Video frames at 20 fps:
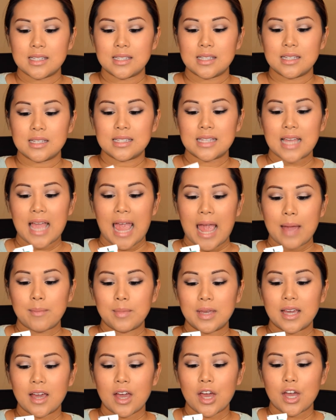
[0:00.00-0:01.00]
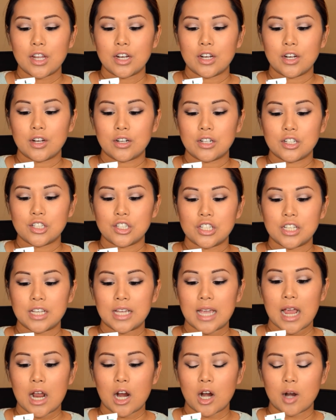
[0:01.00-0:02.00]
this Amika
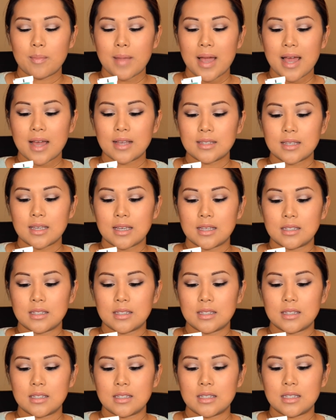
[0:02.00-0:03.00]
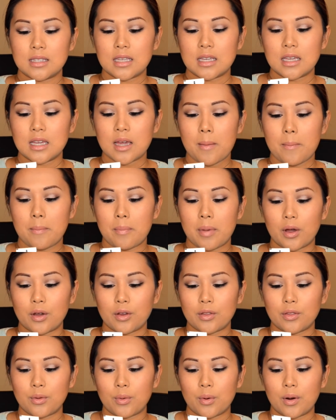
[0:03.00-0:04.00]
Nourishing Hair Mask in Sea
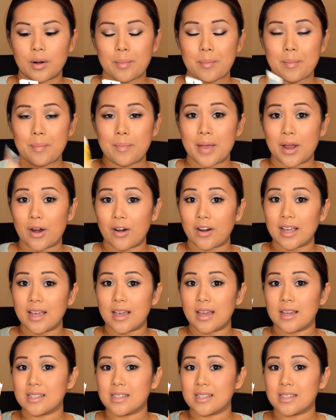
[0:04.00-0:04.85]
Buckthorn Berry.